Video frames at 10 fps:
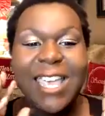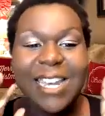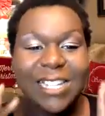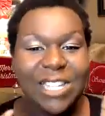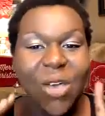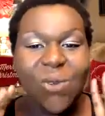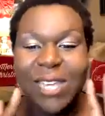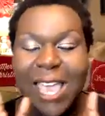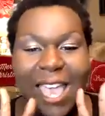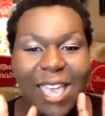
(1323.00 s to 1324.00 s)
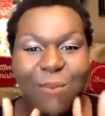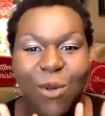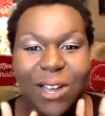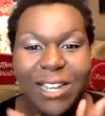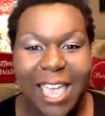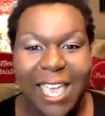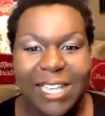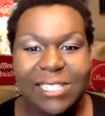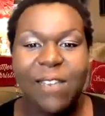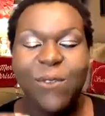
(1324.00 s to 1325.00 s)
it is only 8 more
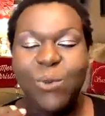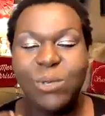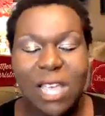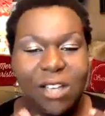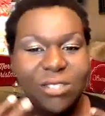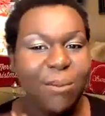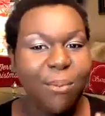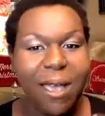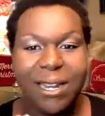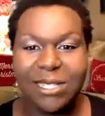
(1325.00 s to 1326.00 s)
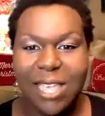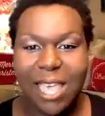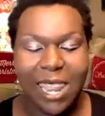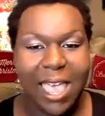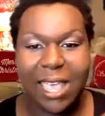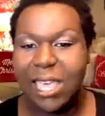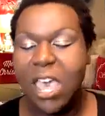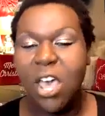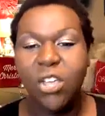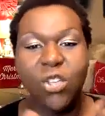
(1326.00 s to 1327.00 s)
days. If you saw some products I like,
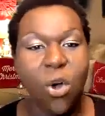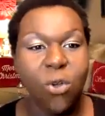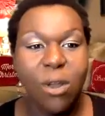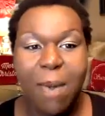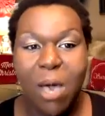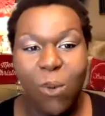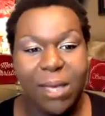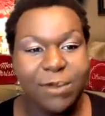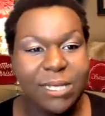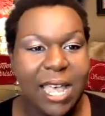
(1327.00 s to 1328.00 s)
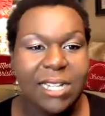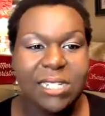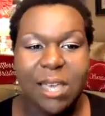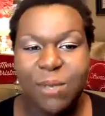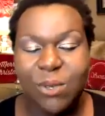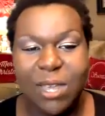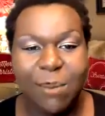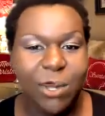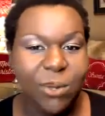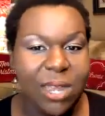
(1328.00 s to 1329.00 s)
go to my website,
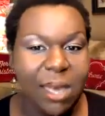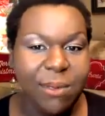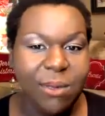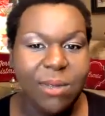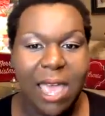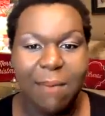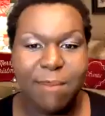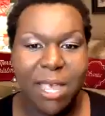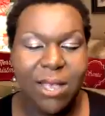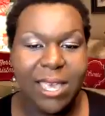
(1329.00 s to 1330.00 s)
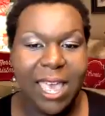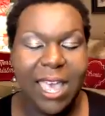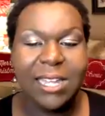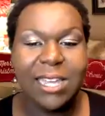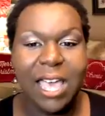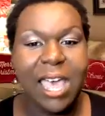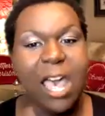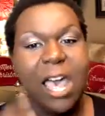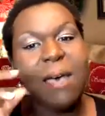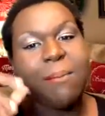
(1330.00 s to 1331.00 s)

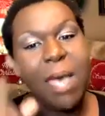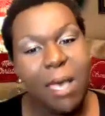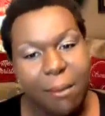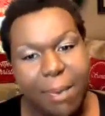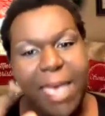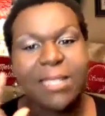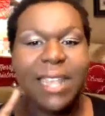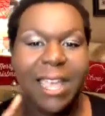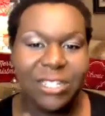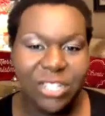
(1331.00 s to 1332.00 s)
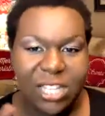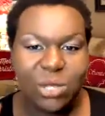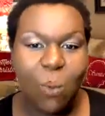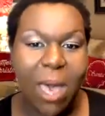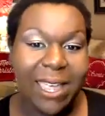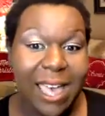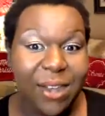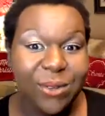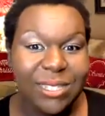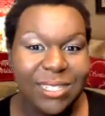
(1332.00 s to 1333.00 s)
www.maryk.com/SY
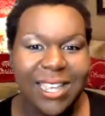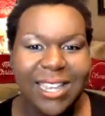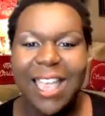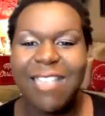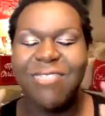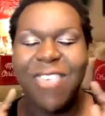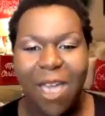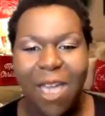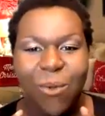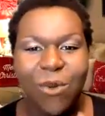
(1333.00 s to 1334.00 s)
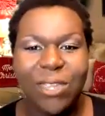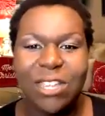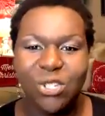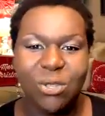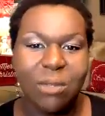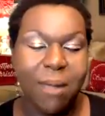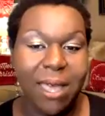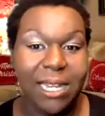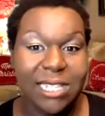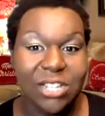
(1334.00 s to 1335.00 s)
Huddleston, and that will get you the
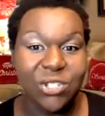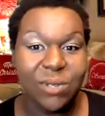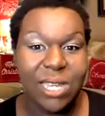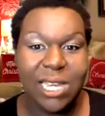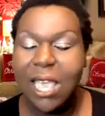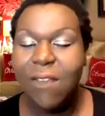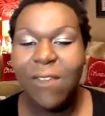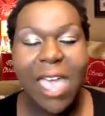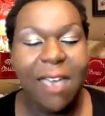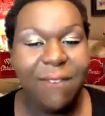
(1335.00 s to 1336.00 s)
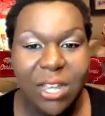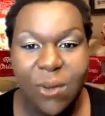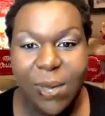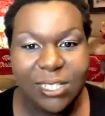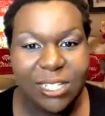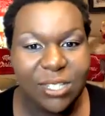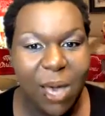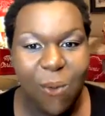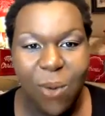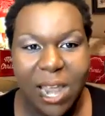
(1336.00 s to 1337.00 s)
products that you need. Have any questions
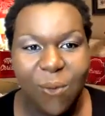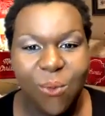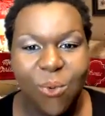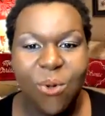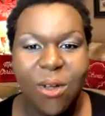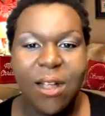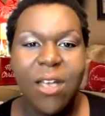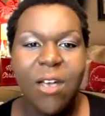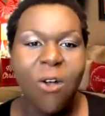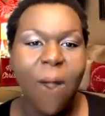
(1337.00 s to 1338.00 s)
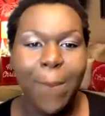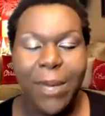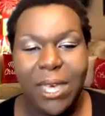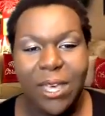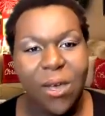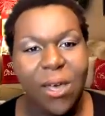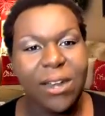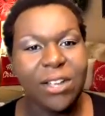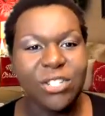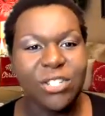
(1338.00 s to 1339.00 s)
about what I wore or put on
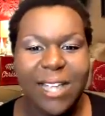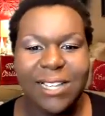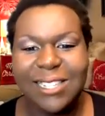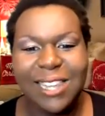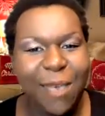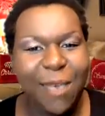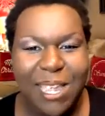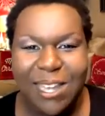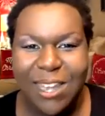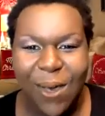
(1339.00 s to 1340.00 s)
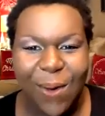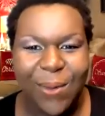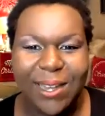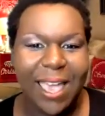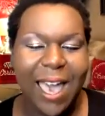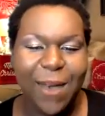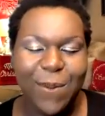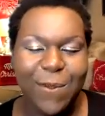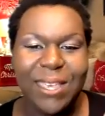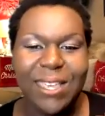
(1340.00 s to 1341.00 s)
or tried, just let me know, and I
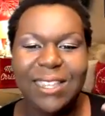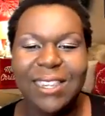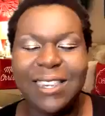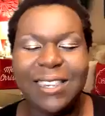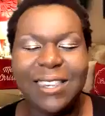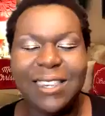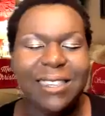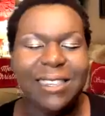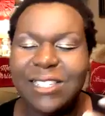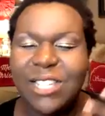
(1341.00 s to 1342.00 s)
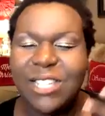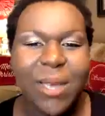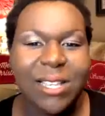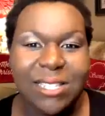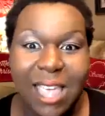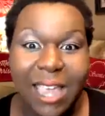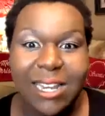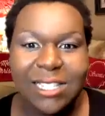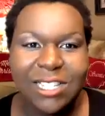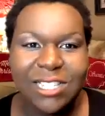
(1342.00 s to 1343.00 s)
will be so
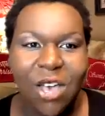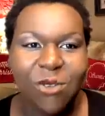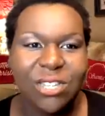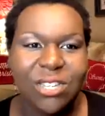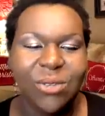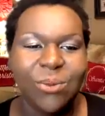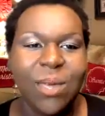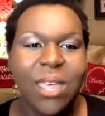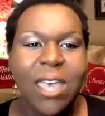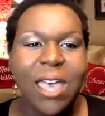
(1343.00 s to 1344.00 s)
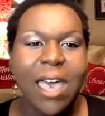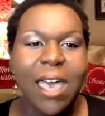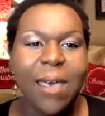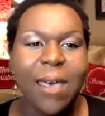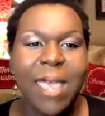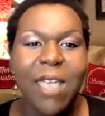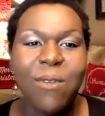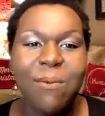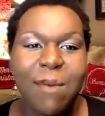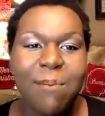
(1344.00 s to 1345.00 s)
excited to talk to you. And
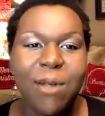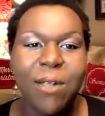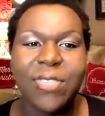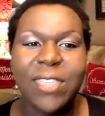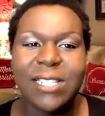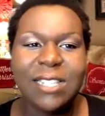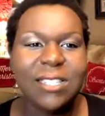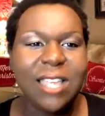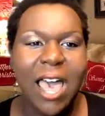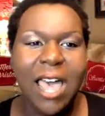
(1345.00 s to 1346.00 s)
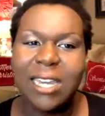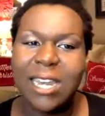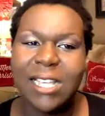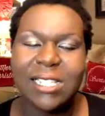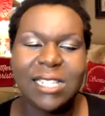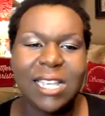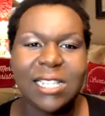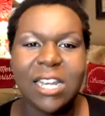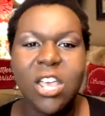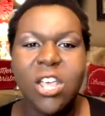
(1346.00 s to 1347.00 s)
remember, this is the holiday
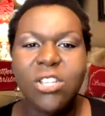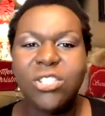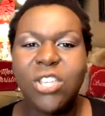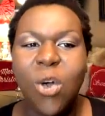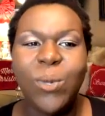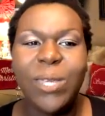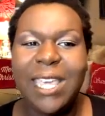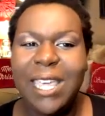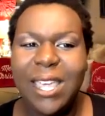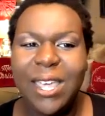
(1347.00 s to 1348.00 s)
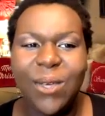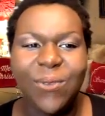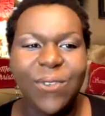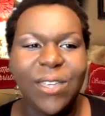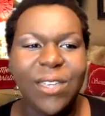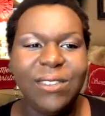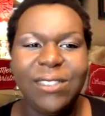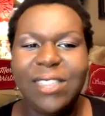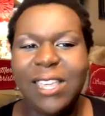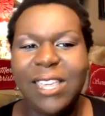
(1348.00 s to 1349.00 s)
season, so give.
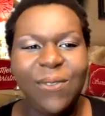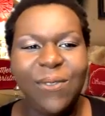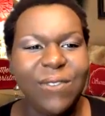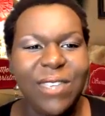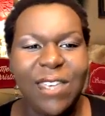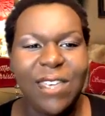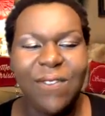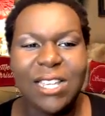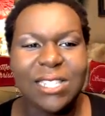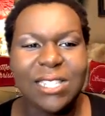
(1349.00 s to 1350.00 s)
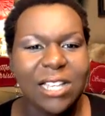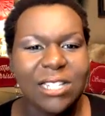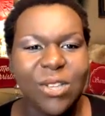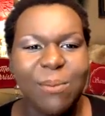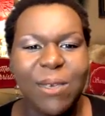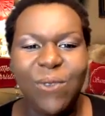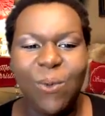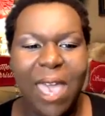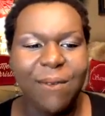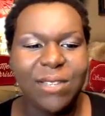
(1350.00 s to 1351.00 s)
The gift of giving is awesome. If you
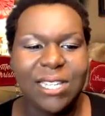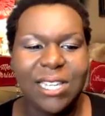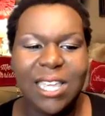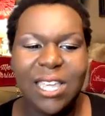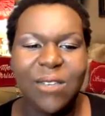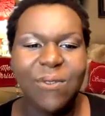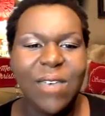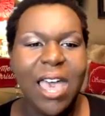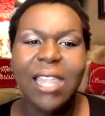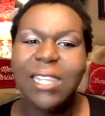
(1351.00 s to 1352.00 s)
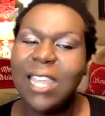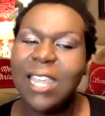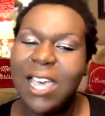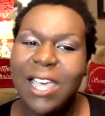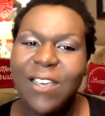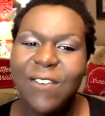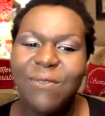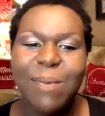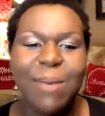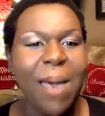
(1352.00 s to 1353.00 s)
have it to give, love,
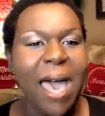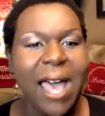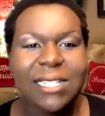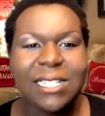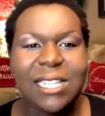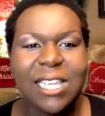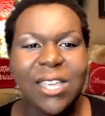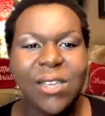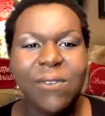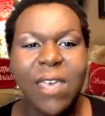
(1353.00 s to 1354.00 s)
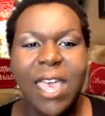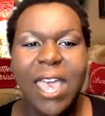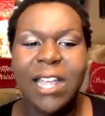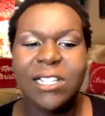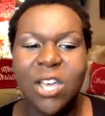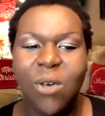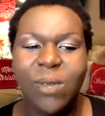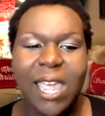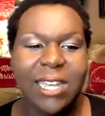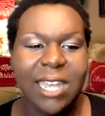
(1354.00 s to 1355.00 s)
be positive, and don't
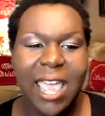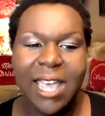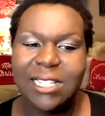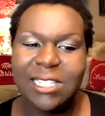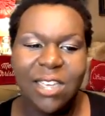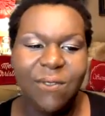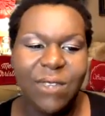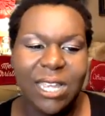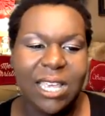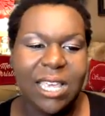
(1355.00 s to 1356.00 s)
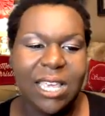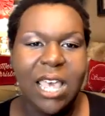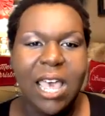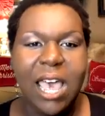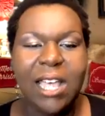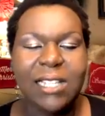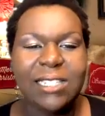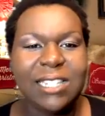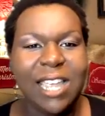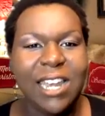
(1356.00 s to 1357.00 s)
let negativity
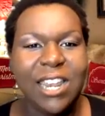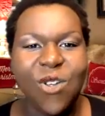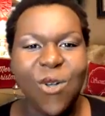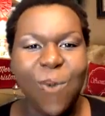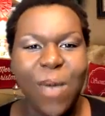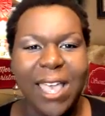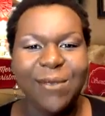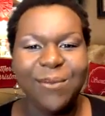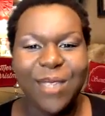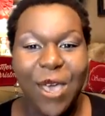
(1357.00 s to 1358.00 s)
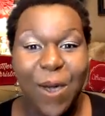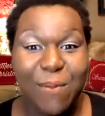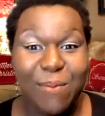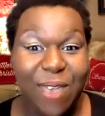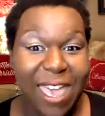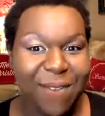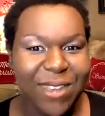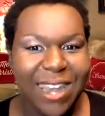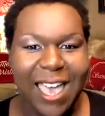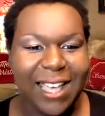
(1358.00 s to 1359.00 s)
stand in your way. Hope you have
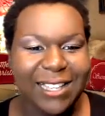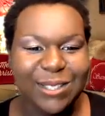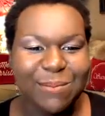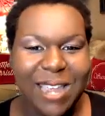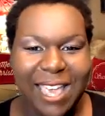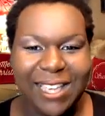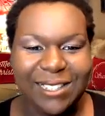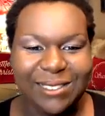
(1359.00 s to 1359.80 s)
an awesome day.